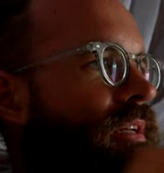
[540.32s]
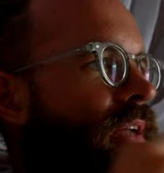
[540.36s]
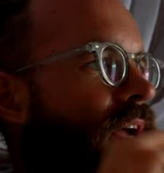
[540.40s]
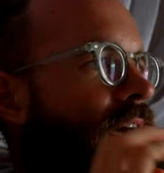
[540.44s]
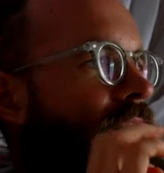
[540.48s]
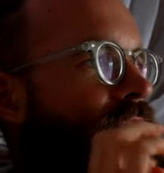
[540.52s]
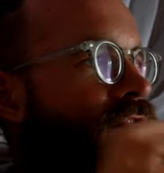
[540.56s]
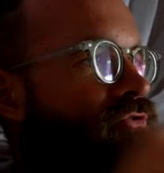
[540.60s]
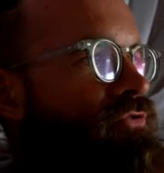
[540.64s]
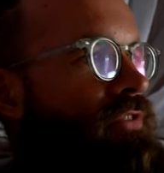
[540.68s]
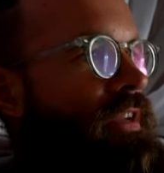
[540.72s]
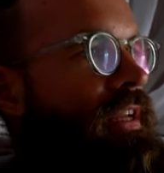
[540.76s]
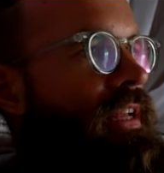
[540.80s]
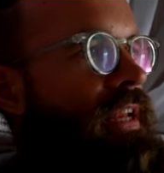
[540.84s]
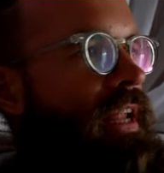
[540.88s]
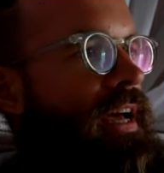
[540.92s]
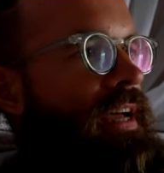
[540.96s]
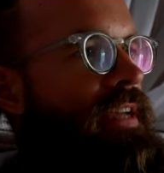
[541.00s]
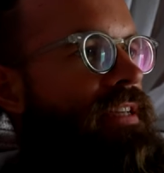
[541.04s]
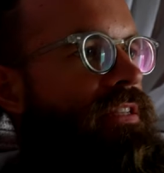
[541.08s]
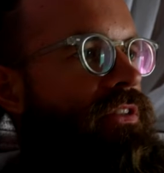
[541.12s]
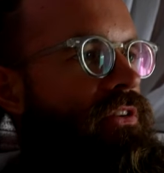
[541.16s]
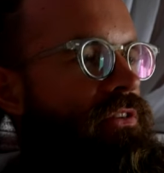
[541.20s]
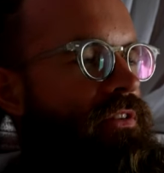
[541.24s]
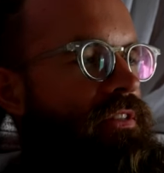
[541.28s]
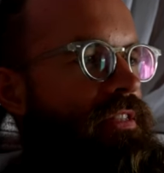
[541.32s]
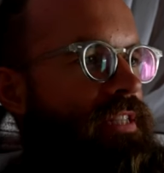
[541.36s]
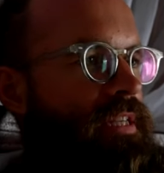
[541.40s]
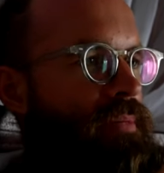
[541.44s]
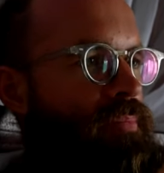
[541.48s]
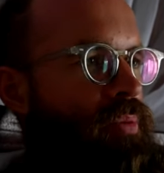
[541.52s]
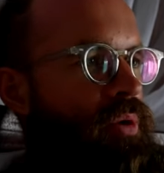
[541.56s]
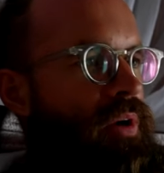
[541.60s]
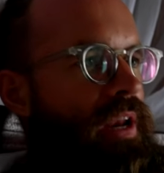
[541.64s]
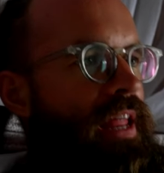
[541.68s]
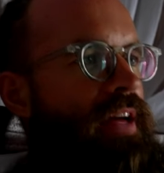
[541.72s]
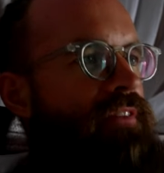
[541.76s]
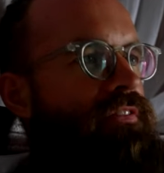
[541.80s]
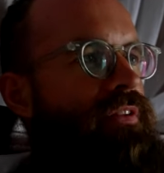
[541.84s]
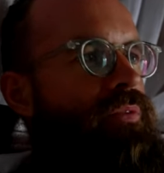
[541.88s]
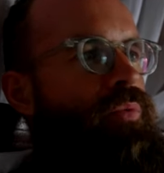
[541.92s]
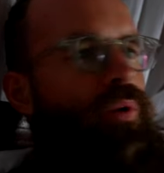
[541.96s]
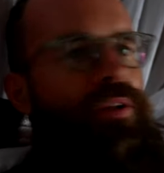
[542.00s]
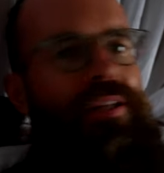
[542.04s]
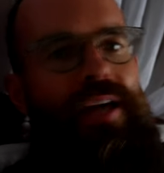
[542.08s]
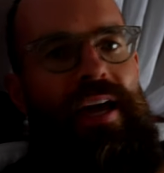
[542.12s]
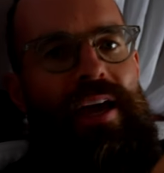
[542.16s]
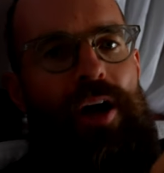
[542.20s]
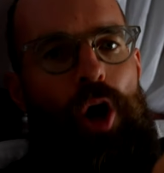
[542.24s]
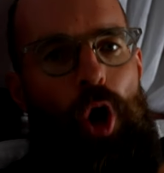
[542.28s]
I realized on a deeper level
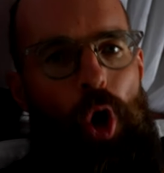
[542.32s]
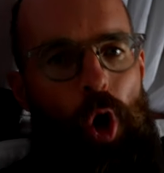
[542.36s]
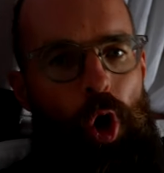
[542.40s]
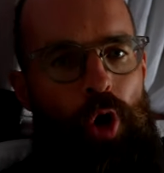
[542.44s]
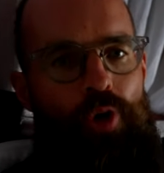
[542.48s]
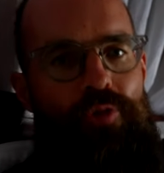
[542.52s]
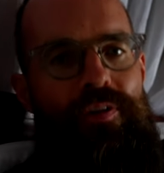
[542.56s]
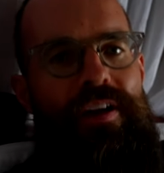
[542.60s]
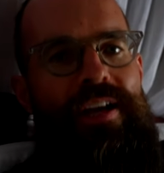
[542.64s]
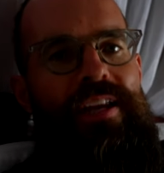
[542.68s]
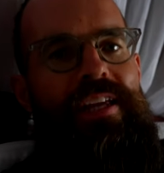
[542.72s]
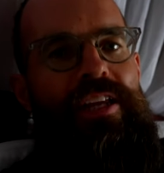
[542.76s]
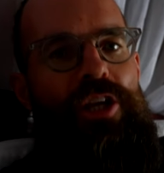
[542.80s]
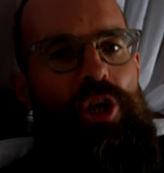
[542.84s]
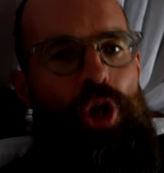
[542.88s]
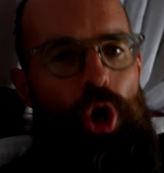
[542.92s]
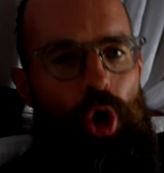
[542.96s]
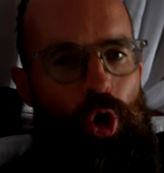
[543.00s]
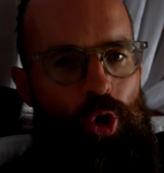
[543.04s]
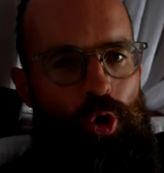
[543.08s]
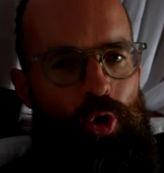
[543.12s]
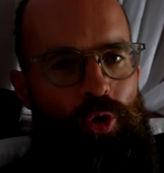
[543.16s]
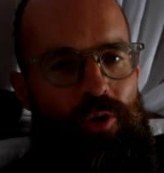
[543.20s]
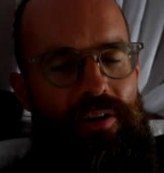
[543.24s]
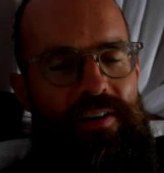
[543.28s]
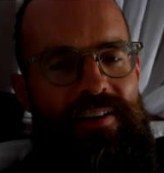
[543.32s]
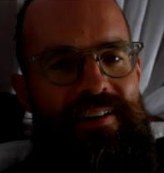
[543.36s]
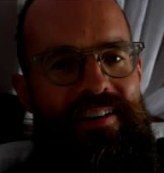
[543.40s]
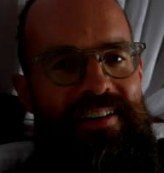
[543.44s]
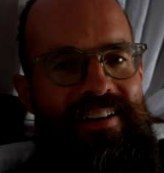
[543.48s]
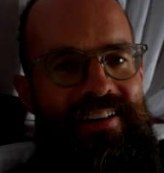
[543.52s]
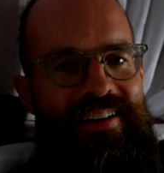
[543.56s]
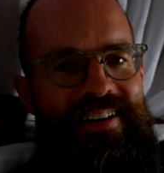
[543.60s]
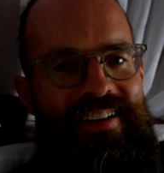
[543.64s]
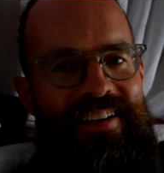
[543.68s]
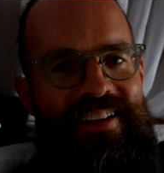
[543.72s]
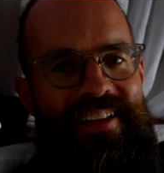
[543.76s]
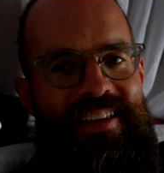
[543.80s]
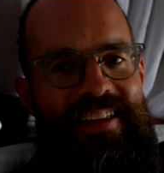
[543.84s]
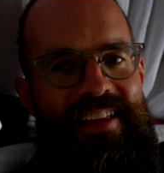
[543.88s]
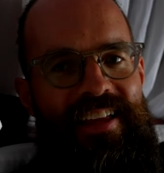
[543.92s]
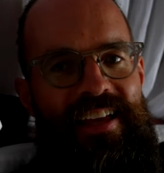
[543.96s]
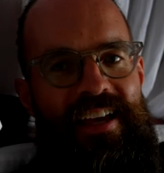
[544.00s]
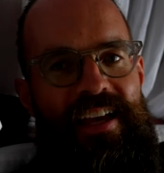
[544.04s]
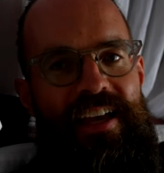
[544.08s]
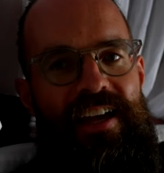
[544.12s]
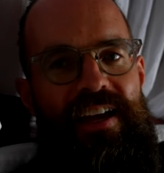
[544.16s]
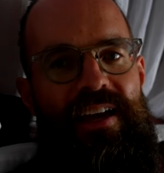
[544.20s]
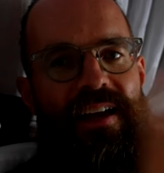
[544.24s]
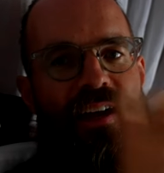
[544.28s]
what I already know,
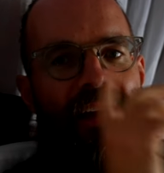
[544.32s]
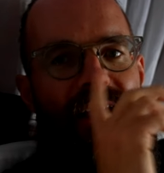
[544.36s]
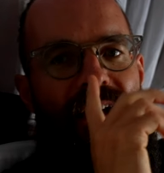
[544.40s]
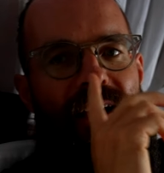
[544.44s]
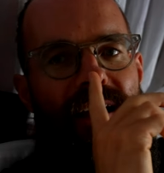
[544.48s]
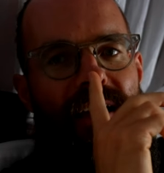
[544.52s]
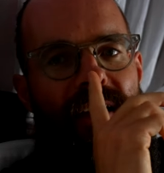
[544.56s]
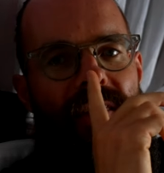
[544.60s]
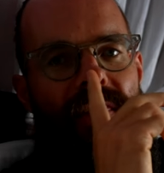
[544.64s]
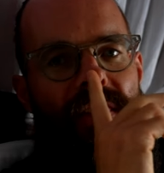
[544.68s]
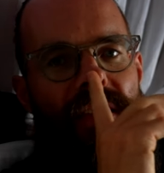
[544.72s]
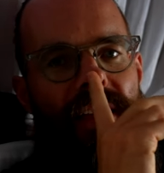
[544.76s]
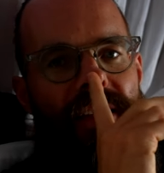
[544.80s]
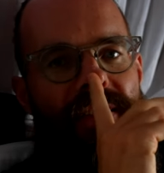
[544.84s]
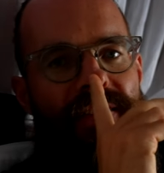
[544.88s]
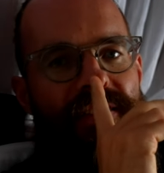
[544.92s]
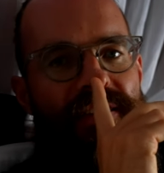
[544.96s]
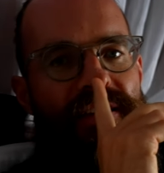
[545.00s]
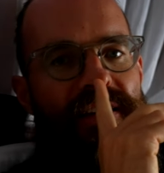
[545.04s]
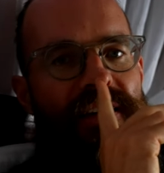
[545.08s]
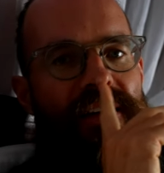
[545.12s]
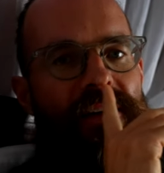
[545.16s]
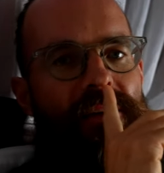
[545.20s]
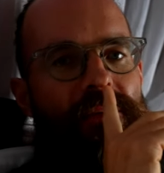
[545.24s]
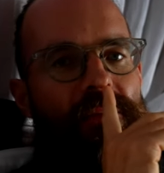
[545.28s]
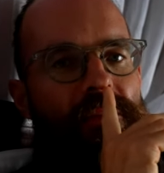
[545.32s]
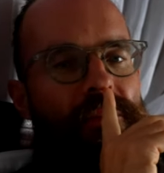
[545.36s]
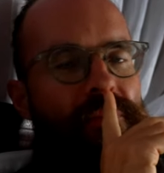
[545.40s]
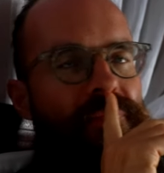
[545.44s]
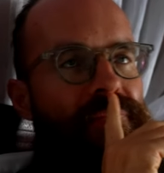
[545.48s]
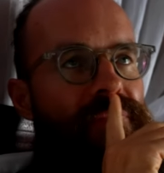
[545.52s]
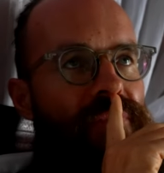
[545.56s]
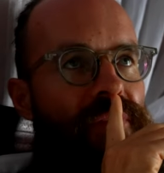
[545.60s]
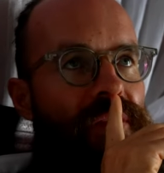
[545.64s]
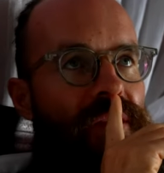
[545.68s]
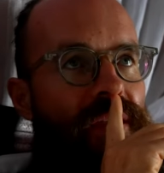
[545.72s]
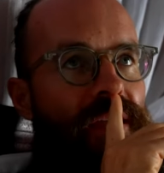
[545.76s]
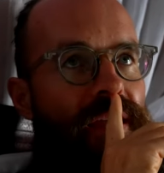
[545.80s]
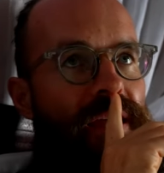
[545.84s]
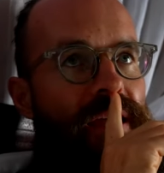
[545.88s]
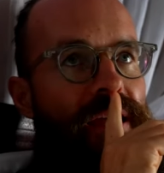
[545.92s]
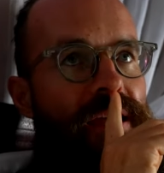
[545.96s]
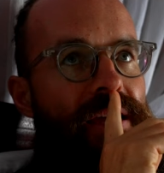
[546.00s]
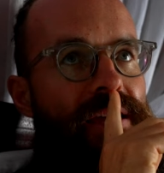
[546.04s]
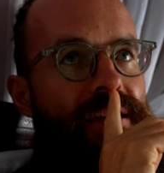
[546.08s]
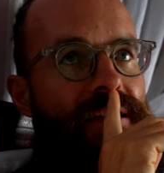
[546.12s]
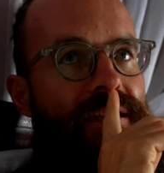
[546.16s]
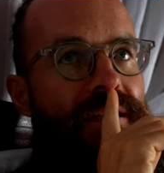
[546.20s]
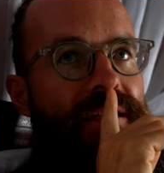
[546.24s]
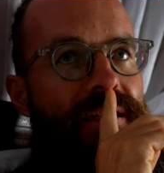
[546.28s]
that the
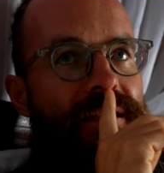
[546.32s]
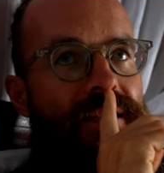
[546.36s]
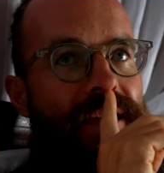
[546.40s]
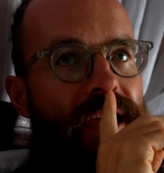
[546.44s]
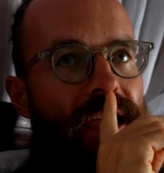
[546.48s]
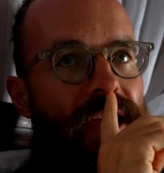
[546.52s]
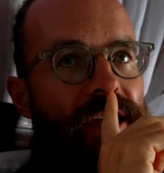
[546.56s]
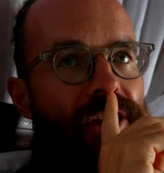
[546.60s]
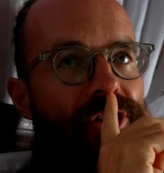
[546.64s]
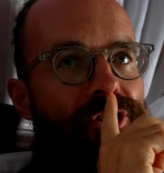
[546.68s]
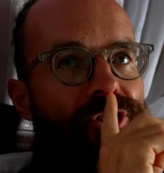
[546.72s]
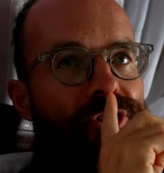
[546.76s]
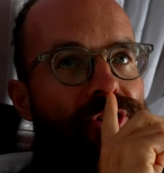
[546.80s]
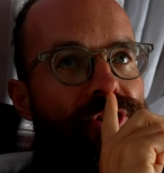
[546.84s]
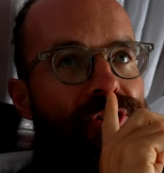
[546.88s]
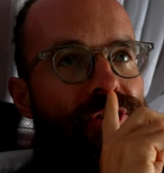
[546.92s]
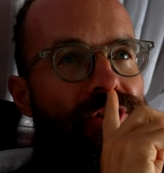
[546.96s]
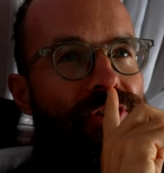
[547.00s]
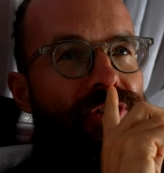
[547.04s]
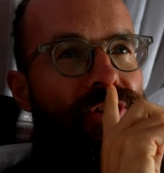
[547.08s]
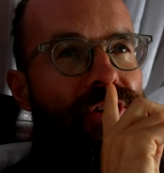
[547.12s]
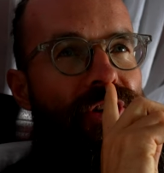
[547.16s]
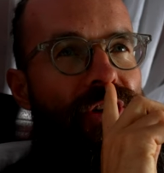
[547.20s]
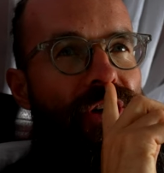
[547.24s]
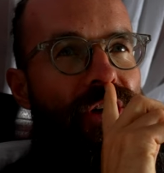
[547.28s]
standard